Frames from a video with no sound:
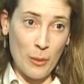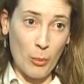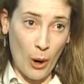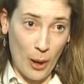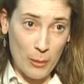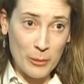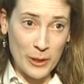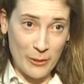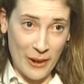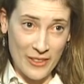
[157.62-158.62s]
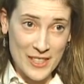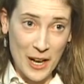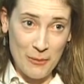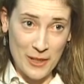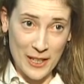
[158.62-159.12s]
Probably around the
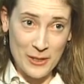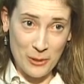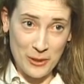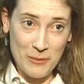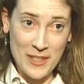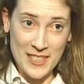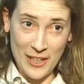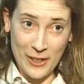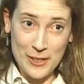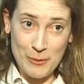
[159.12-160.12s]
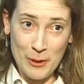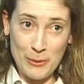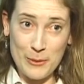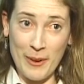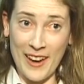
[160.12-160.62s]
time that I told him that Derek Smith
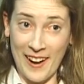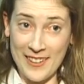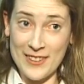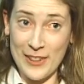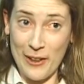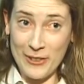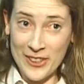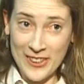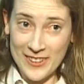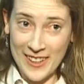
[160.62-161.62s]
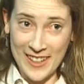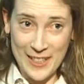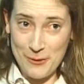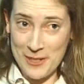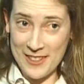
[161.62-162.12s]
was my ex-lover and
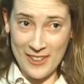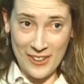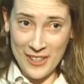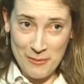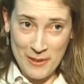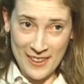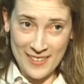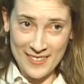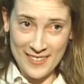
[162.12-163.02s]
he was stalking me.